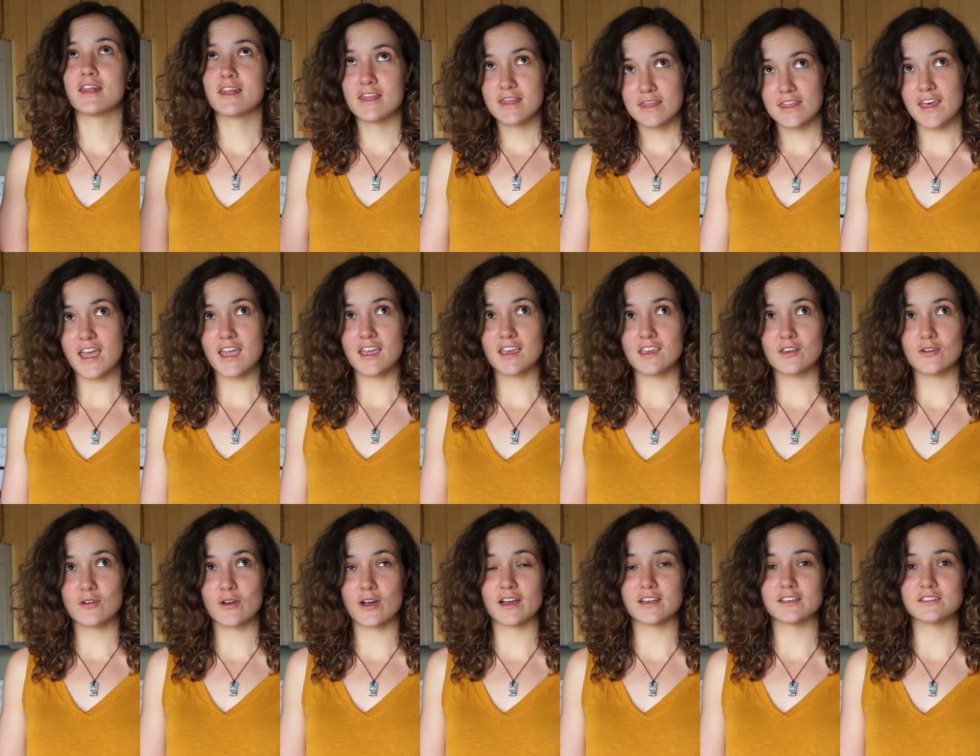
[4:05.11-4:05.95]
Thank you
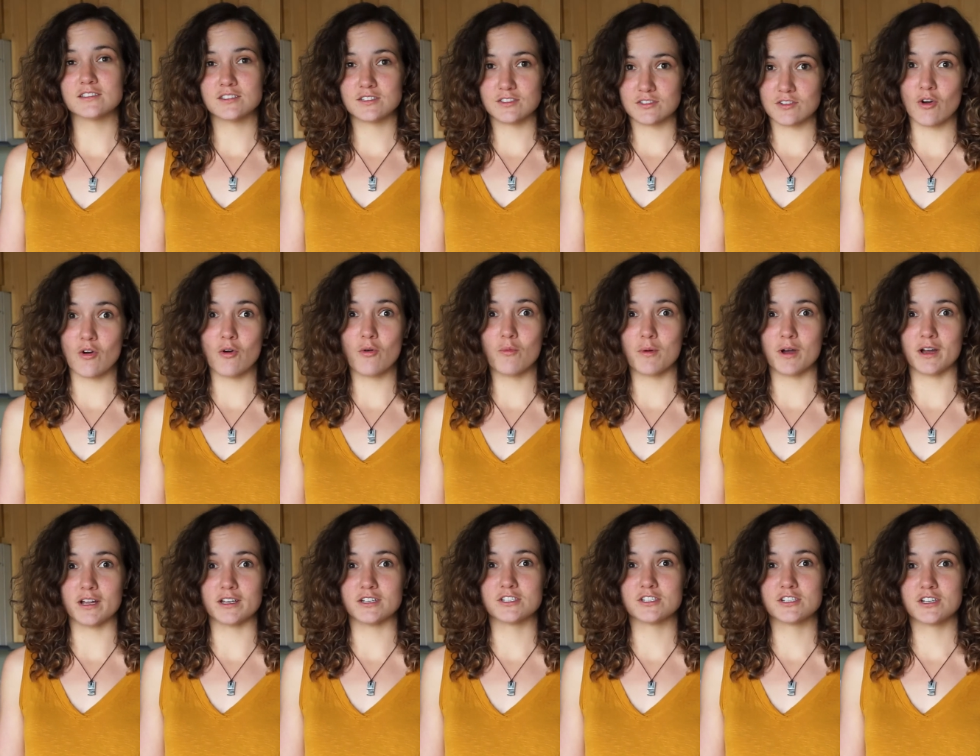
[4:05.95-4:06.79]
guys so
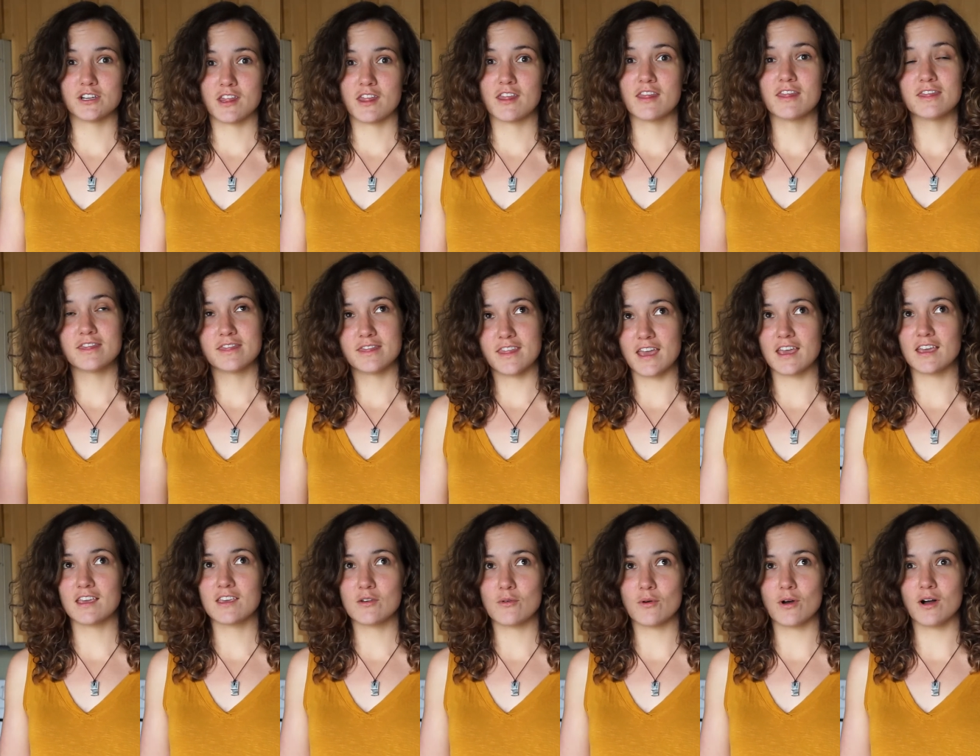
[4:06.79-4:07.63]
much.
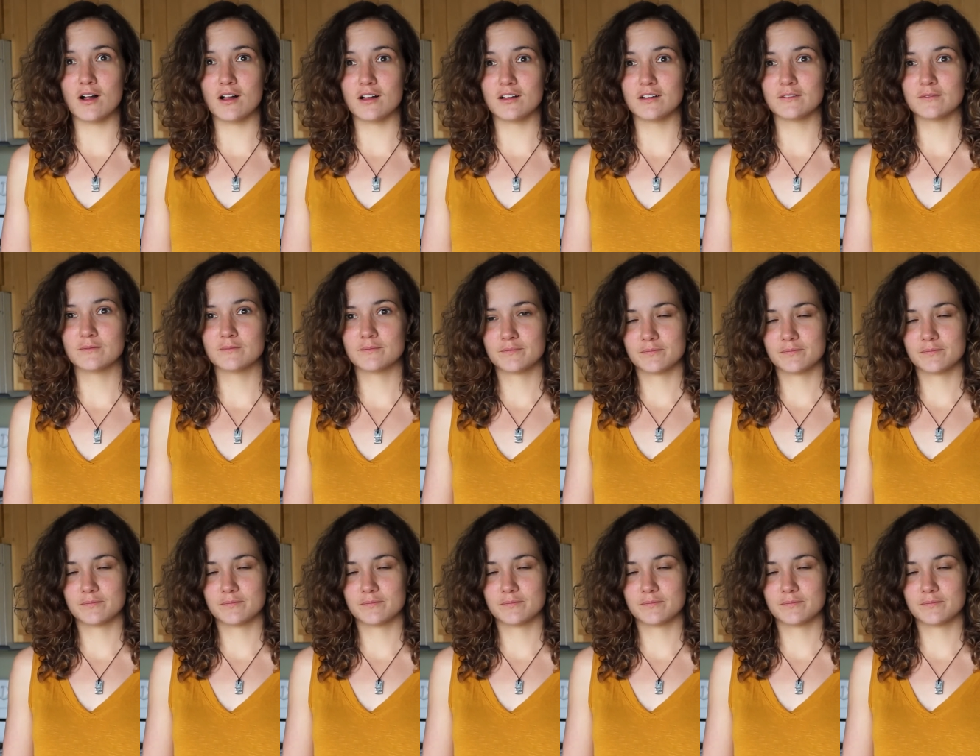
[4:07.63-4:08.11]
Thank you all.